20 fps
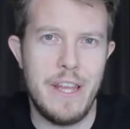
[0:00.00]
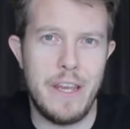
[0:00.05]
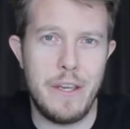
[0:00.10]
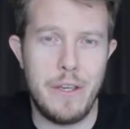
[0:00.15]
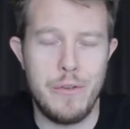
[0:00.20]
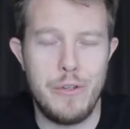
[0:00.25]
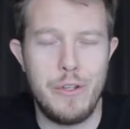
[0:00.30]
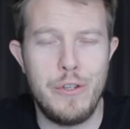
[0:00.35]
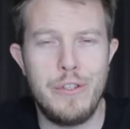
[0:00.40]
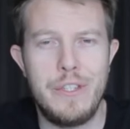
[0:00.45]
that
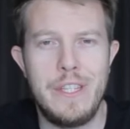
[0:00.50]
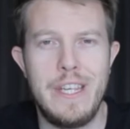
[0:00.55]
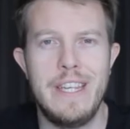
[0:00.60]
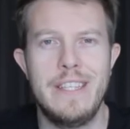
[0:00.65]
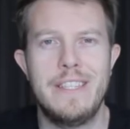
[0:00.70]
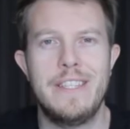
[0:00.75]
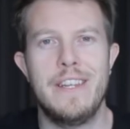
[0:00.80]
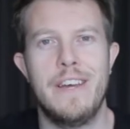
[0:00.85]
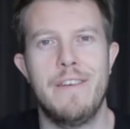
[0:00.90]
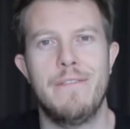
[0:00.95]
you'd use the
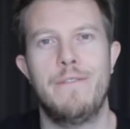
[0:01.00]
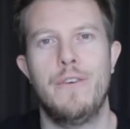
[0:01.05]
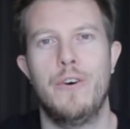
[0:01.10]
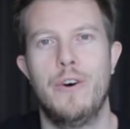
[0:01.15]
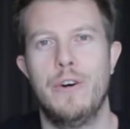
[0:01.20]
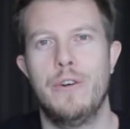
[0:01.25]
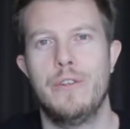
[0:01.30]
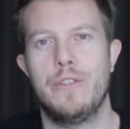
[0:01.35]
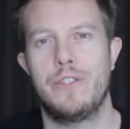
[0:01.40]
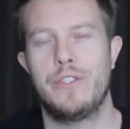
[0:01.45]
internet
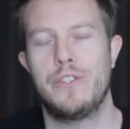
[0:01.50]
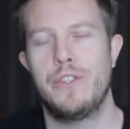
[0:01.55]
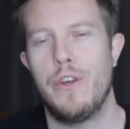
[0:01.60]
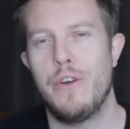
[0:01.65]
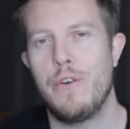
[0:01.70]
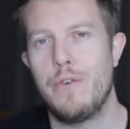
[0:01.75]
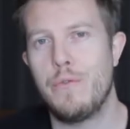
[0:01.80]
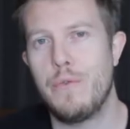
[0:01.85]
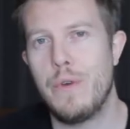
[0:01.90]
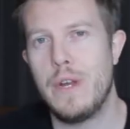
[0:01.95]
for.
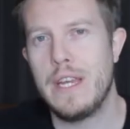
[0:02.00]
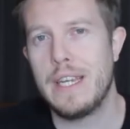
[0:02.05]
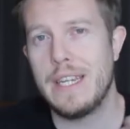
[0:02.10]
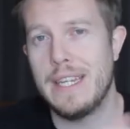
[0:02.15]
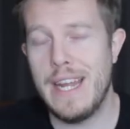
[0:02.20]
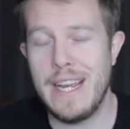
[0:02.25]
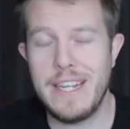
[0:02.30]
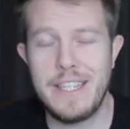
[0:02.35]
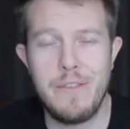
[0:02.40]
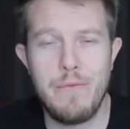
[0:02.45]
So
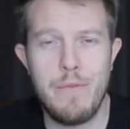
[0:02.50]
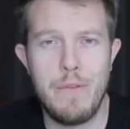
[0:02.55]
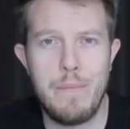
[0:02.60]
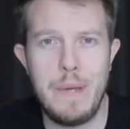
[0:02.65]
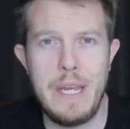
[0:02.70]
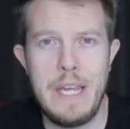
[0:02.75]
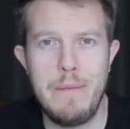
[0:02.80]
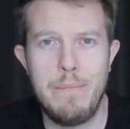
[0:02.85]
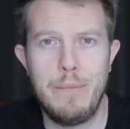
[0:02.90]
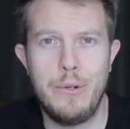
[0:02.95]
connecting with
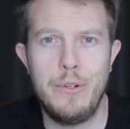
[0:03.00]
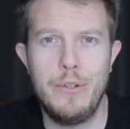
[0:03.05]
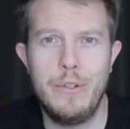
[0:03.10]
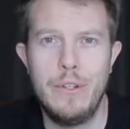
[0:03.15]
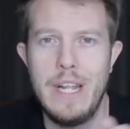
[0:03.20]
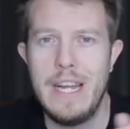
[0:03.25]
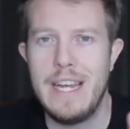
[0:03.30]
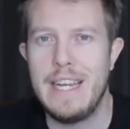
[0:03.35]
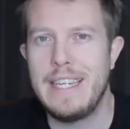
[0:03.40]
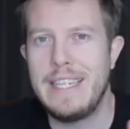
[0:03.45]

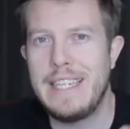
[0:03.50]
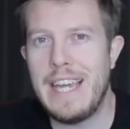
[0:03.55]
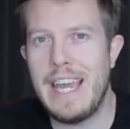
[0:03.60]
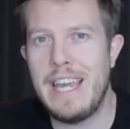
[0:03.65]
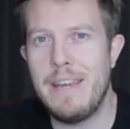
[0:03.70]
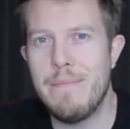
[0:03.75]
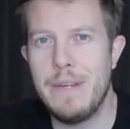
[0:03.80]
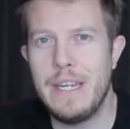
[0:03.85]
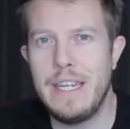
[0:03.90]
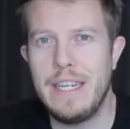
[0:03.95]
people,
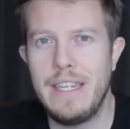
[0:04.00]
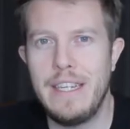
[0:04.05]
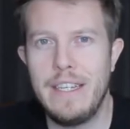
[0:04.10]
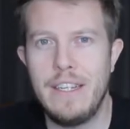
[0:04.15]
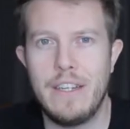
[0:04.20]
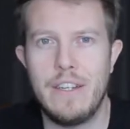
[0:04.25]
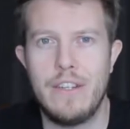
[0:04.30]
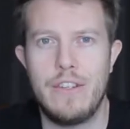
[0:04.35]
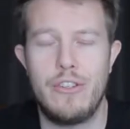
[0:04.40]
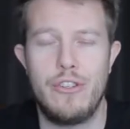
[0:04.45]
gaming,